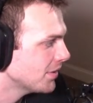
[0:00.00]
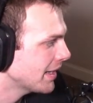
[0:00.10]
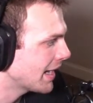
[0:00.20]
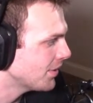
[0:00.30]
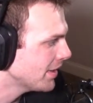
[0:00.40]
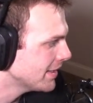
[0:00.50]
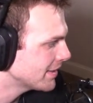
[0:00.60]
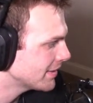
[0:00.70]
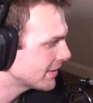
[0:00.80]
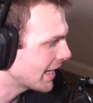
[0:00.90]
I don't
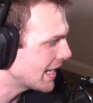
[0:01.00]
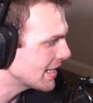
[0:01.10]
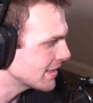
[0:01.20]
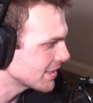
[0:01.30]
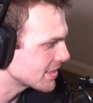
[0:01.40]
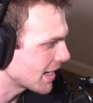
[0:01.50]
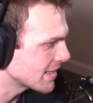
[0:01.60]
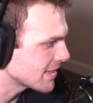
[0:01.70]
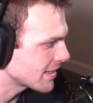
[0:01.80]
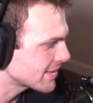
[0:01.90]
hate any of these
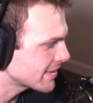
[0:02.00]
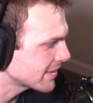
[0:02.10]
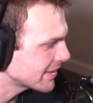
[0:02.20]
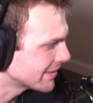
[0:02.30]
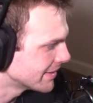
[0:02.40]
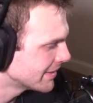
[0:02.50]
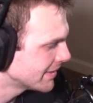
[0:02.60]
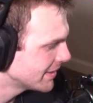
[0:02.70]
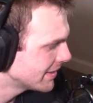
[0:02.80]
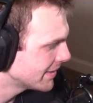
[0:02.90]
guys, honestly.
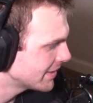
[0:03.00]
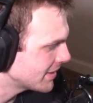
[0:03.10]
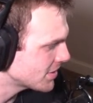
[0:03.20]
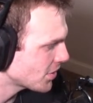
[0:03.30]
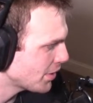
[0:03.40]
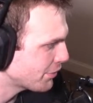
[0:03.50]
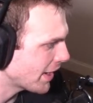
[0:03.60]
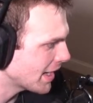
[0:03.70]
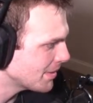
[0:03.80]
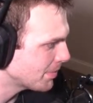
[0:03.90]
These are all
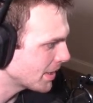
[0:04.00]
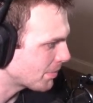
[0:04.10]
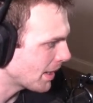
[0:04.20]
fine, but it